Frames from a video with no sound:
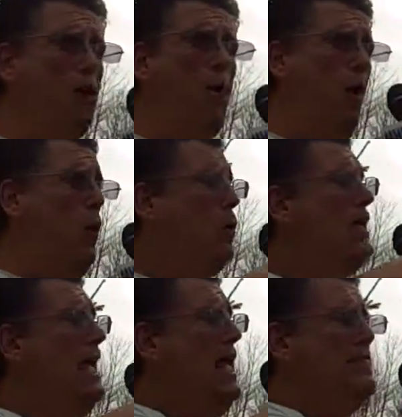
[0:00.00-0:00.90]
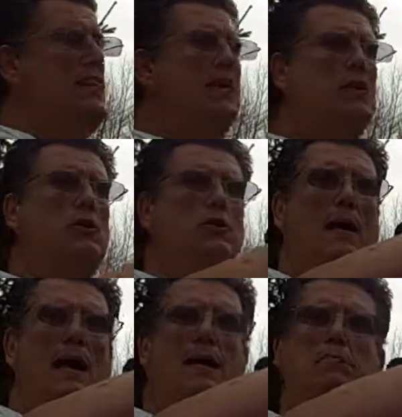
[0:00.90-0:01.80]
old, that you
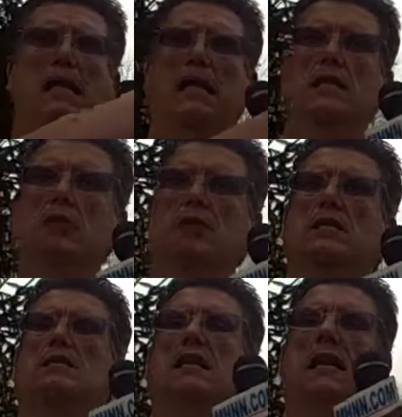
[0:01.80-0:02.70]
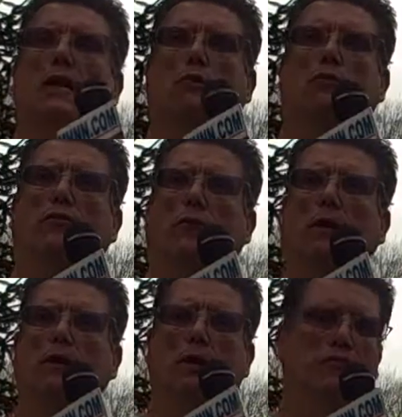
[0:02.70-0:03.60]
had many units that had
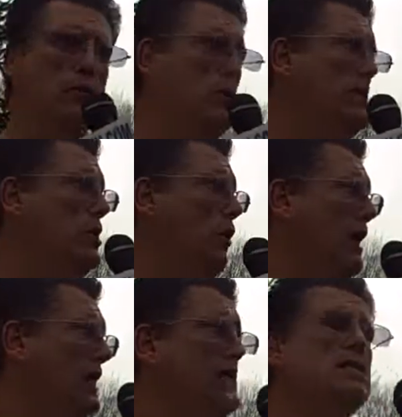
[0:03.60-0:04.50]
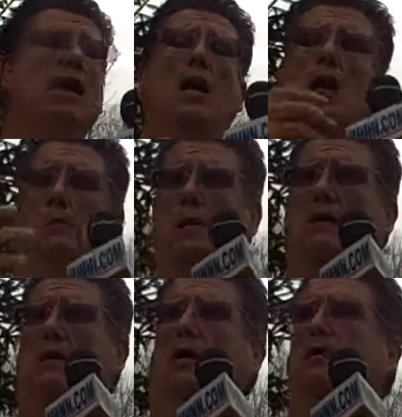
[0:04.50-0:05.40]
overflowing toilets,
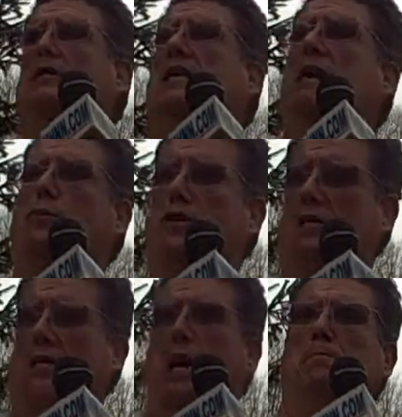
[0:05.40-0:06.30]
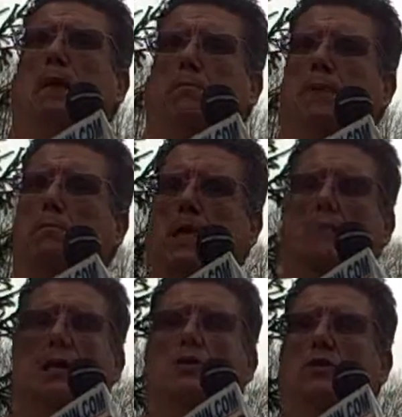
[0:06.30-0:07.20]
because they would stop up. The
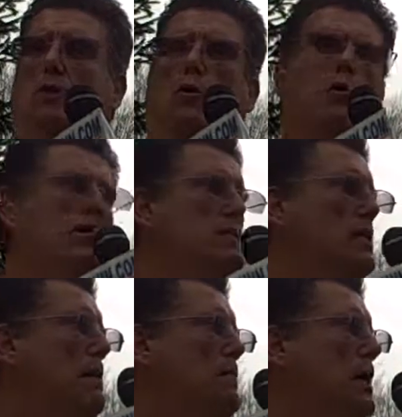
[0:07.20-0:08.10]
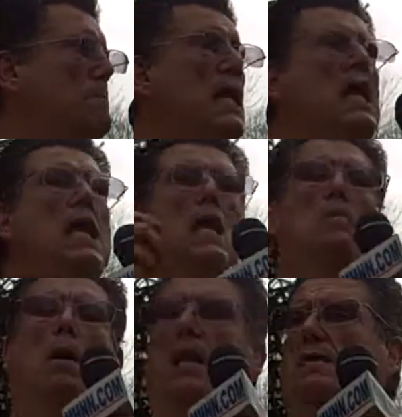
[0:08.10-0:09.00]
plumbing was old and stop up.
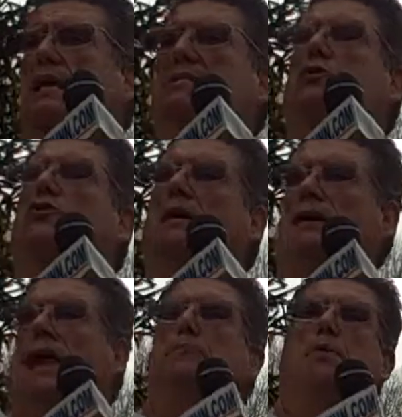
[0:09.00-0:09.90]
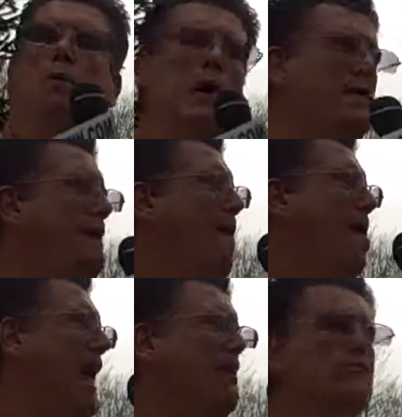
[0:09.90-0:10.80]
Molly Messenger at that point,
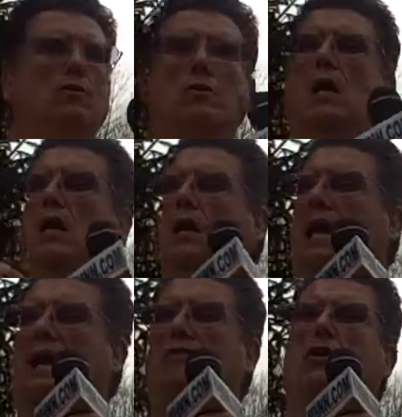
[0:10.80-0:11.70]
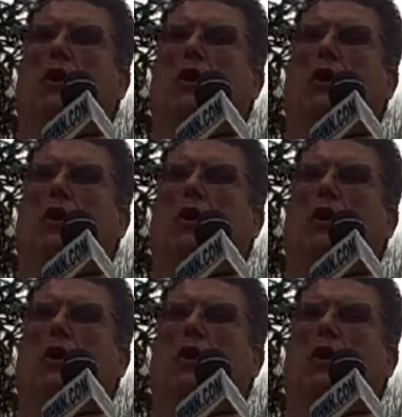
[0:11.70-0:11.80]
after having